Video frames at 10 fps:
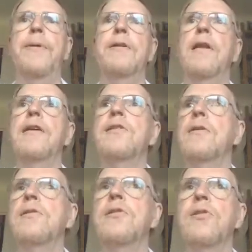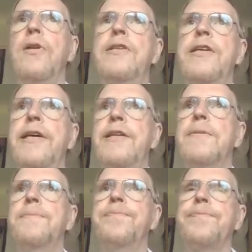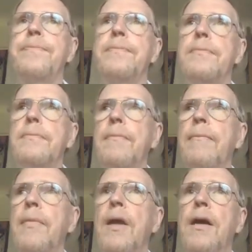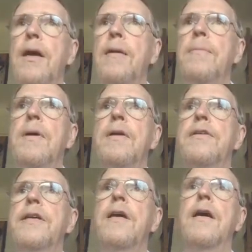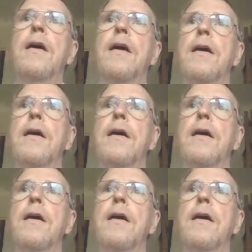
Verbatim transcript: and let's consolidate the